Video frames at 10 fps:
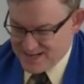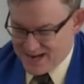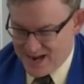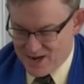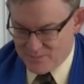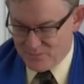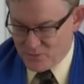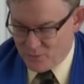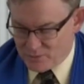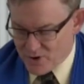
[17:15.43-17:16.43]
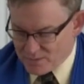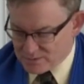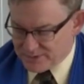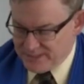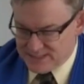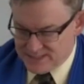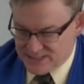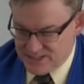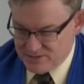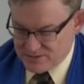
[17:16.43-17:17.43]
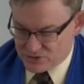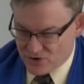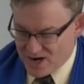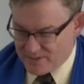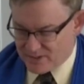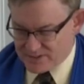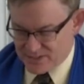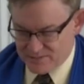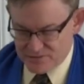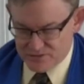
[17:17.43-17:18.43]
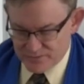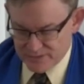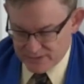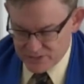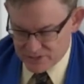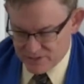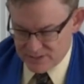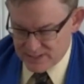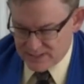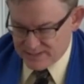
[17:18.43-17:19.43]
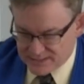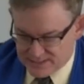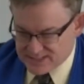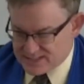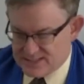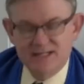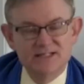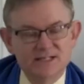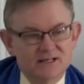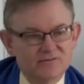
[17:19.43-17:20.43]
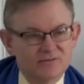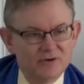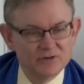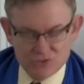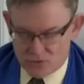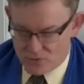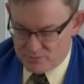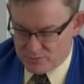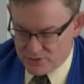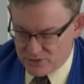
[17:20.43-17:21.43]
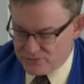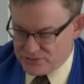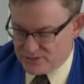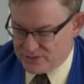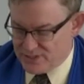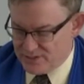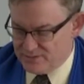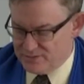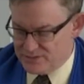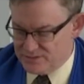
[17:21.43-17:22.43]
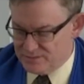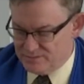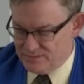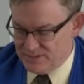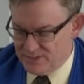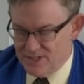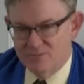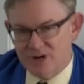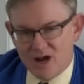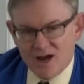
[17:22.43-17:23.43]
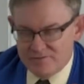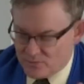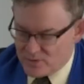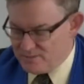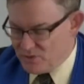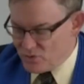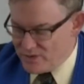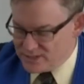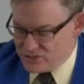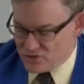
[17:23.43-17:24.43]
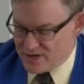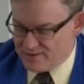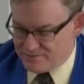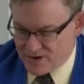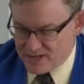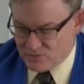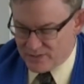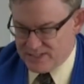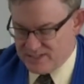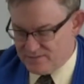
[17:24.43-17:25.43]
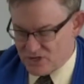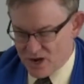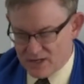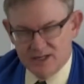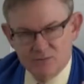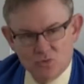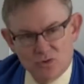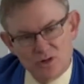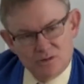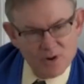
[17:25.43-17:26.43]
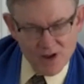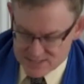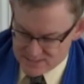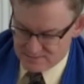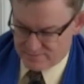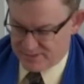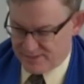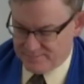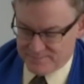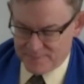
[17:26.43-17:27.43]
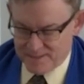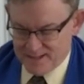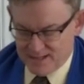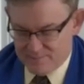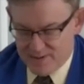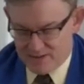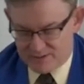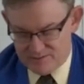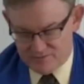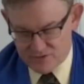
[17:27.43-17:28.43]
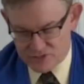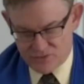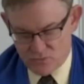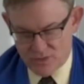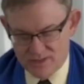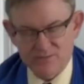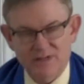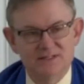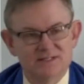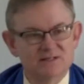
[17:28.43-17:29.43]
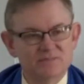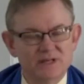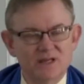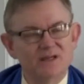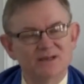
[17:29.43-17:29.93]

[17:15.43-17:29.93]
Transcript: We'll probably continue describing ourselves as a religion that doesn't seek to convert or impose on others. But I, for one, am going to try to find ways of talking more positively about conversion, what it means to be